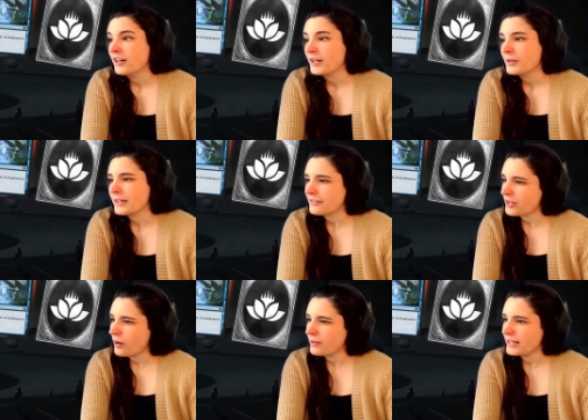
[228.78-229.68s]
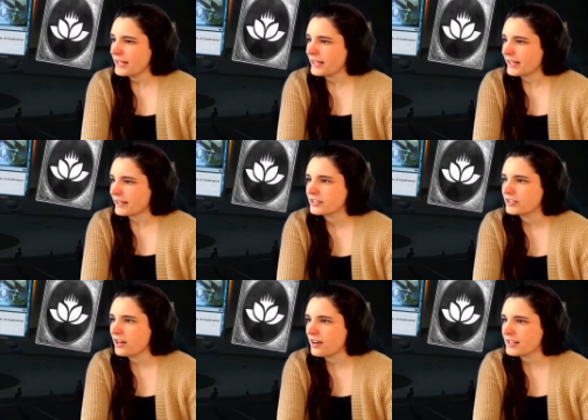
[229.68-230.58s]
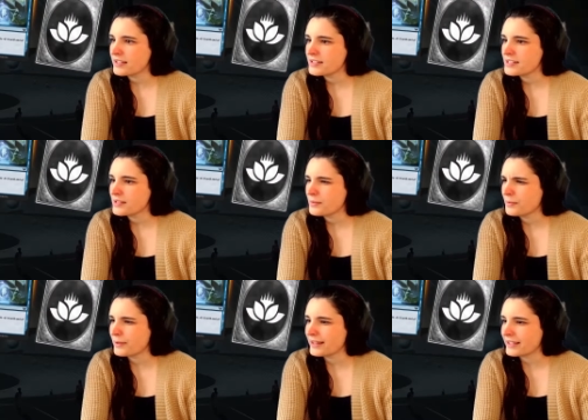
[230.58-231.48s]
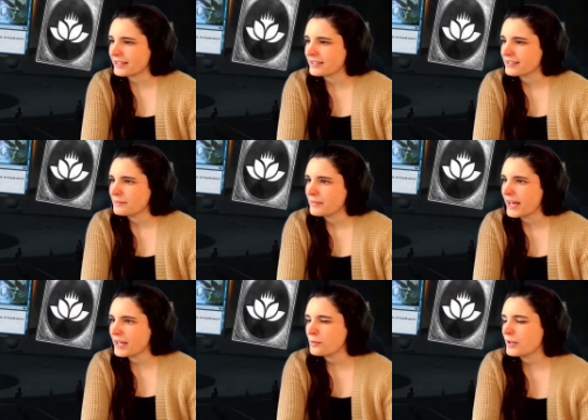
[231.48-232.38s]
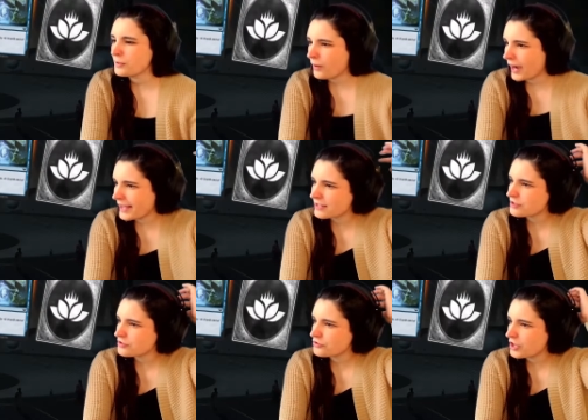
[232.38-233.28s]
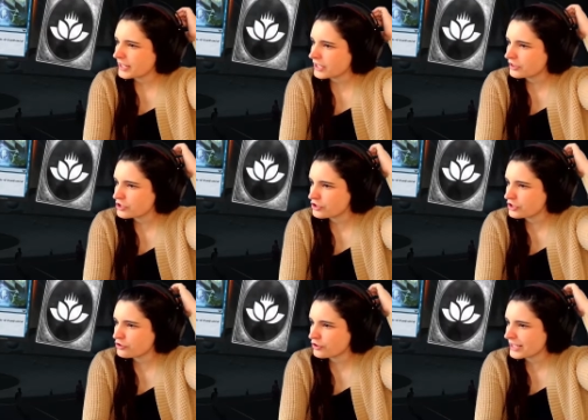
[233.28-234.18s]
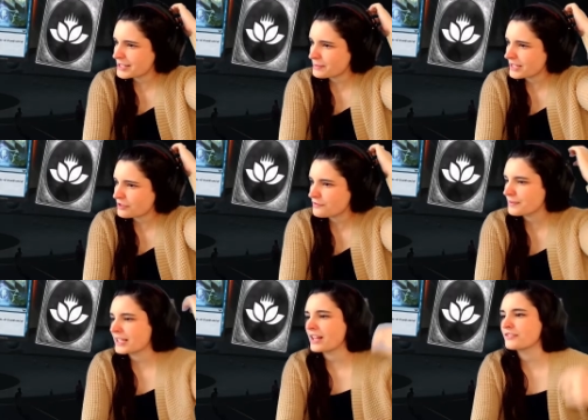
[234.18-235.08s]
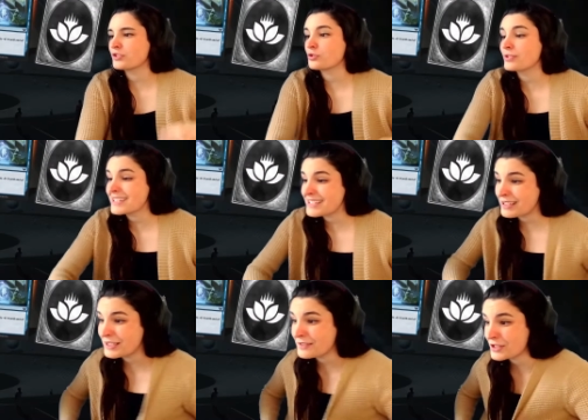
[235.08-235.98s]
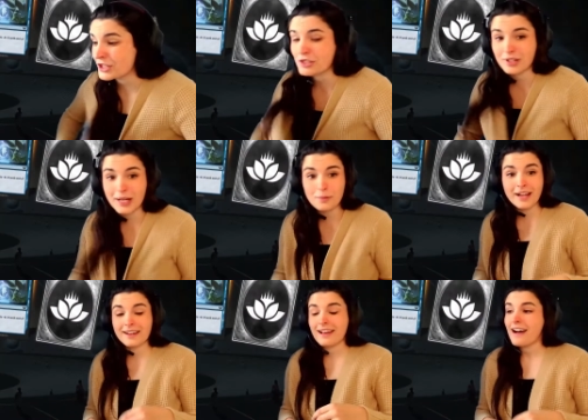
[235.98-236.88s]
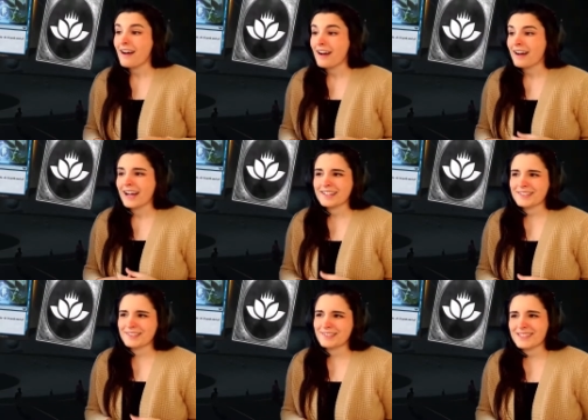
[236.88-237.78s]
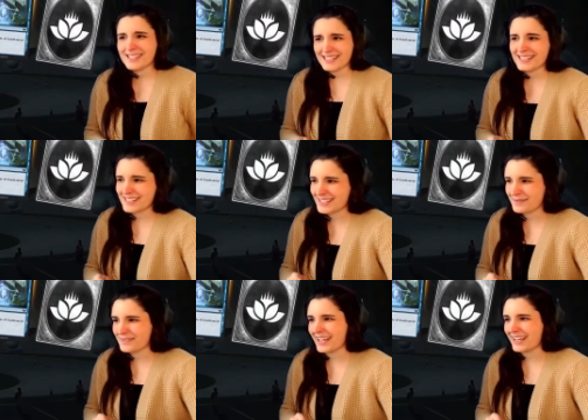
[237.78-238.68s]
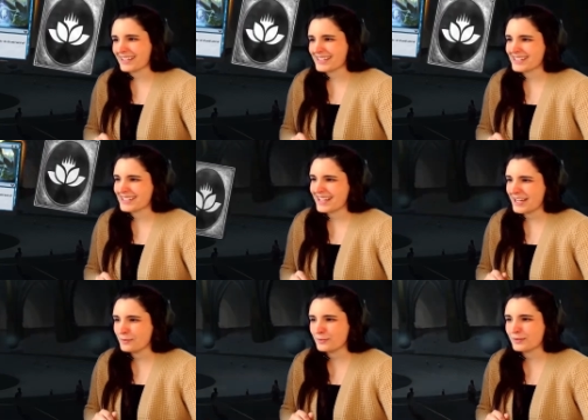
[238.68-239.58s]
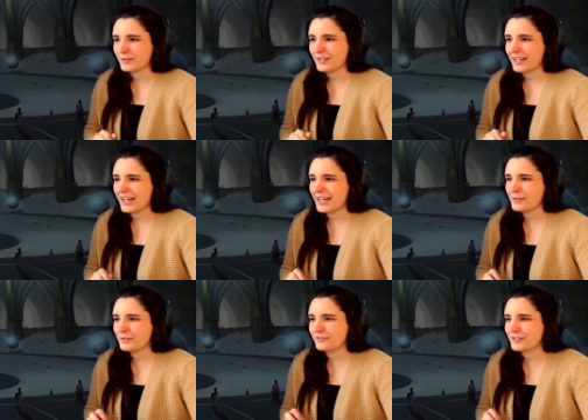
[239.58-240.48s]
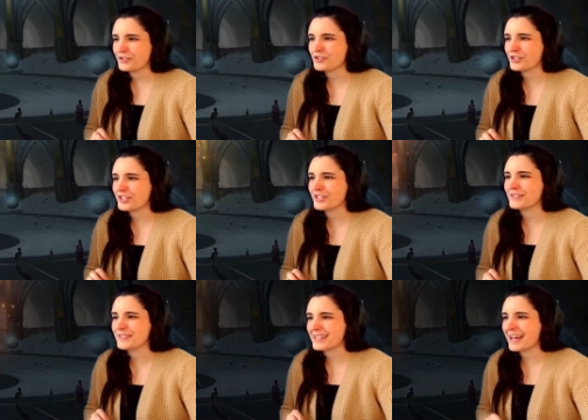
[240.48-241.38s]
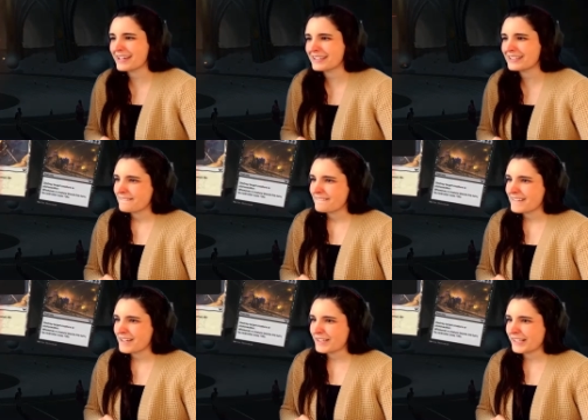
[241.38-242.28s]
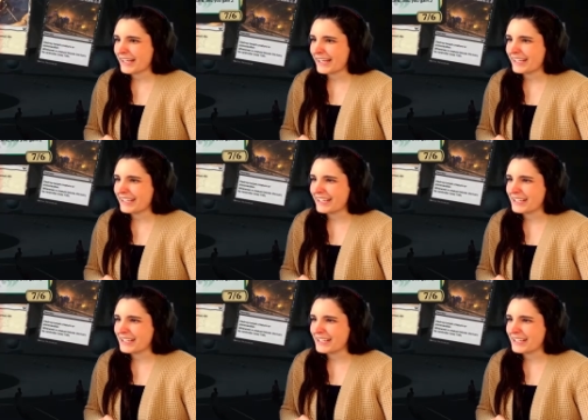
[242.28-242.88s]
We have Cody. God's Willing. Pay 1 white. Target creature you control gains protection from the color of your choice until end of turn. Scry 1. I could use this in some decks. I will for sure use that. All right, I'm